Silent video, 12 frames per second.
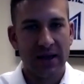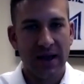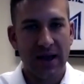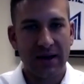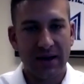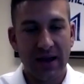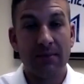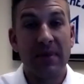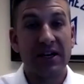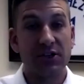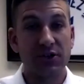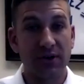and
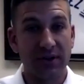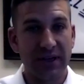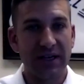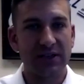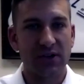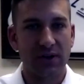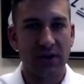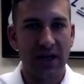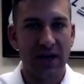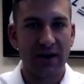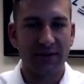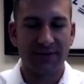make sure things are
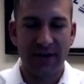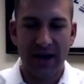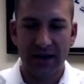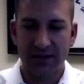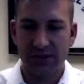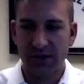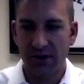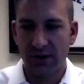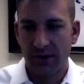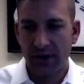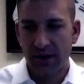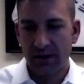clarified. And so
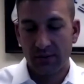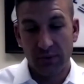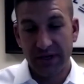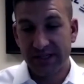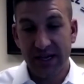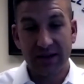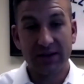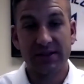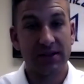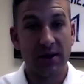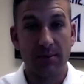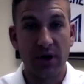we say this
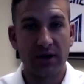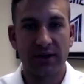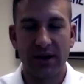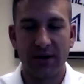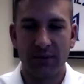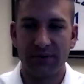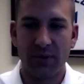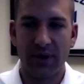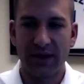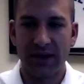in the book that we've written